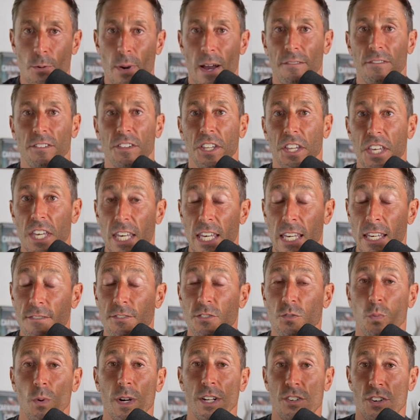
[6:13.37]
You have
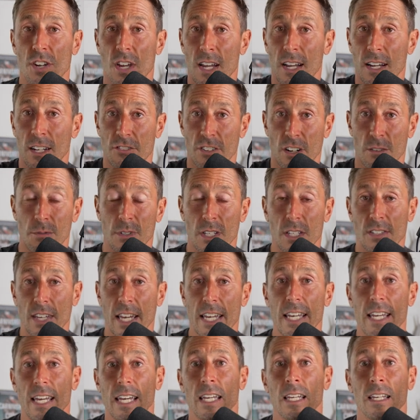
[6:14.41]
leaves, which generally
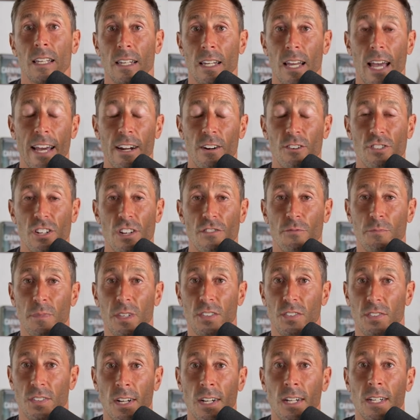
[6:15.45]
take in energy from
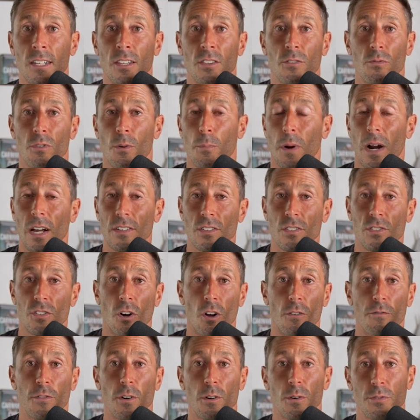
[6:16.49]
the sun through a process
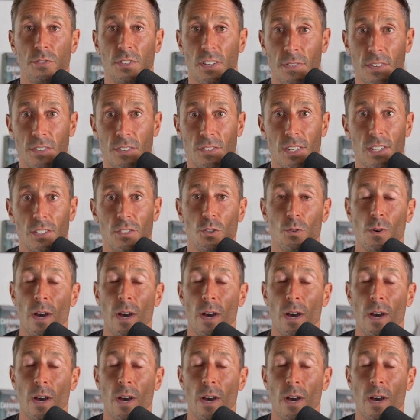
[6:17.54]
called photosynthesis.